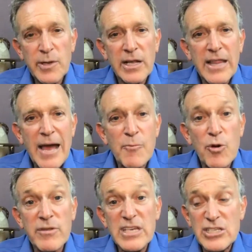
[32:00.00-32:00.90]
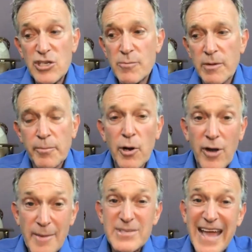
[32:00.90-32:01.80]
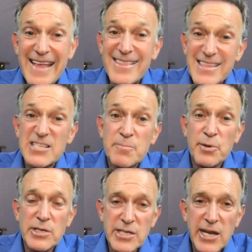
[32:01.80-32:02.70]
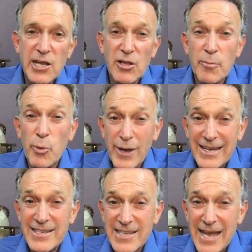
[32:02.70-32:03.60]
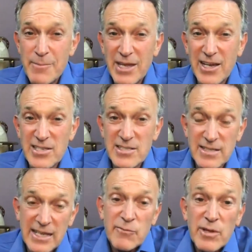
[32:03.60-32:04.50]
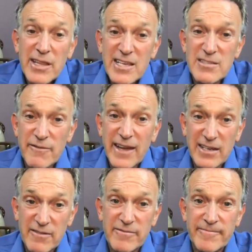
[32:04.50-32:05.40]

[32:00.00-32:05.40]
a lot more of these humor programs at this particular point in time because it really is effective.